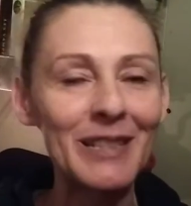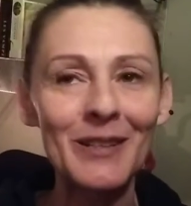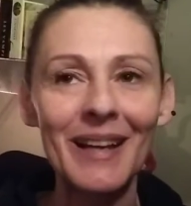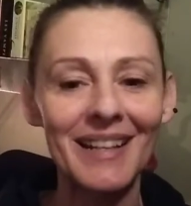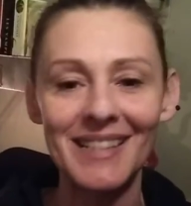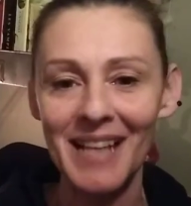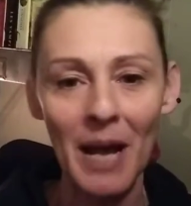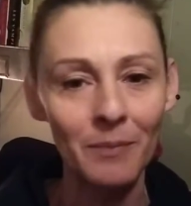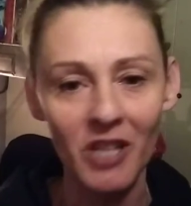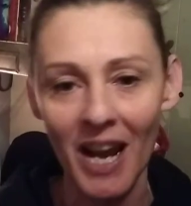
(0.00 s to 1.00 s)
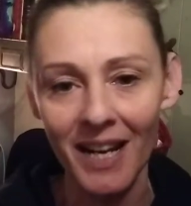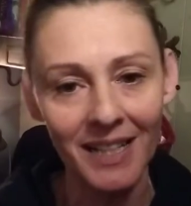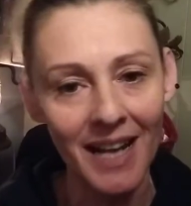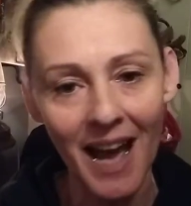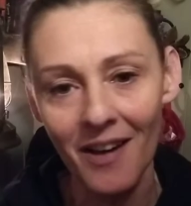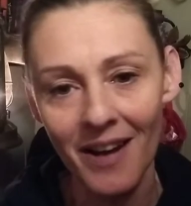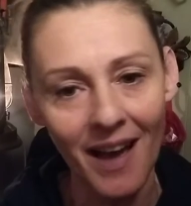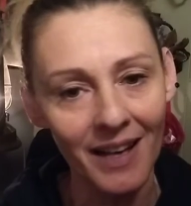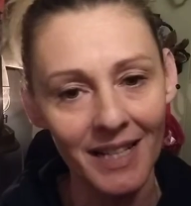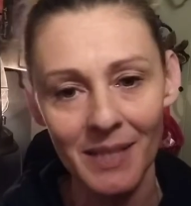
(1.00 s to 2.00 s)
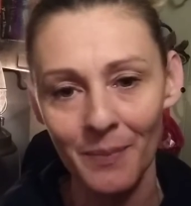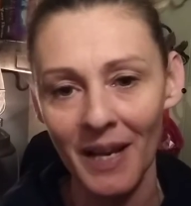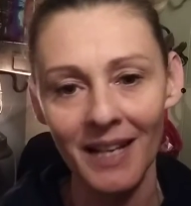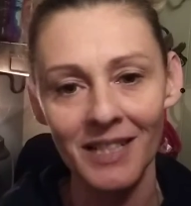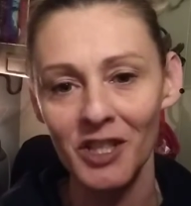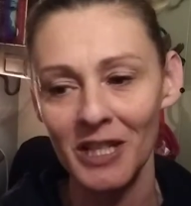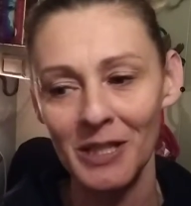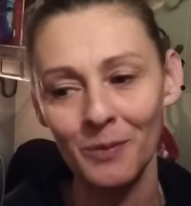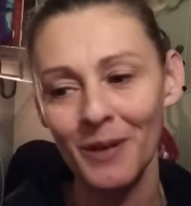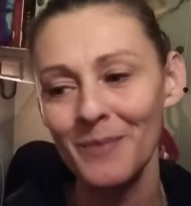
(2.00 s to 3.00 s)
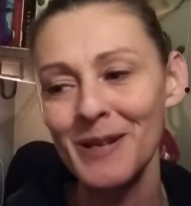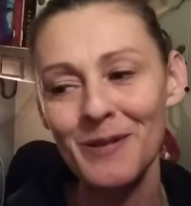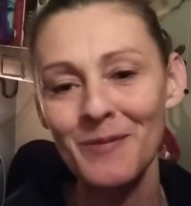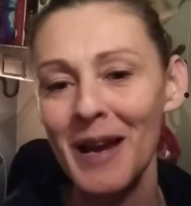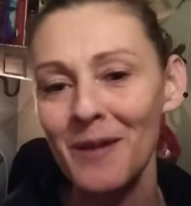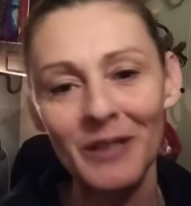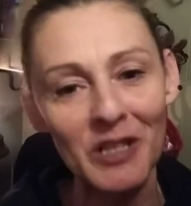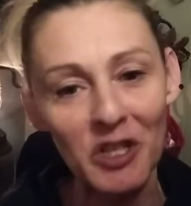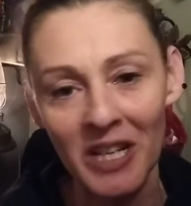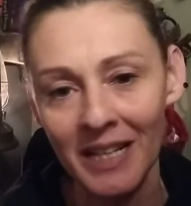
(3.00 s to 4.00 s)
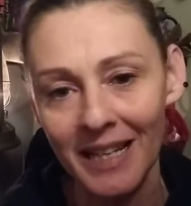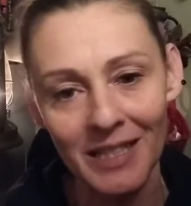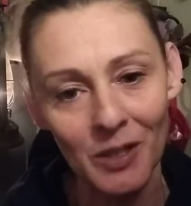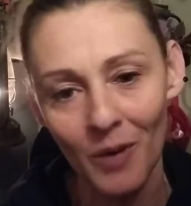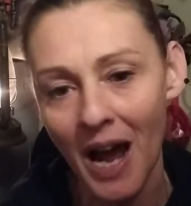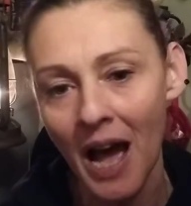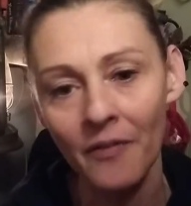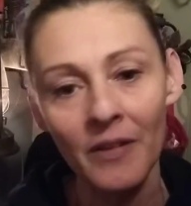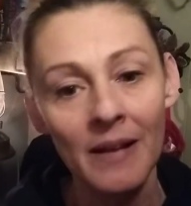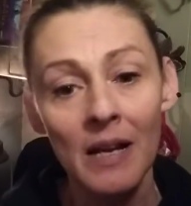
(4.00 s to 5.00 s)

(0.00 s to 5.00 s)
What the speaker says: You got to stop checking out on us, man, and just swimming away when shit gets rough.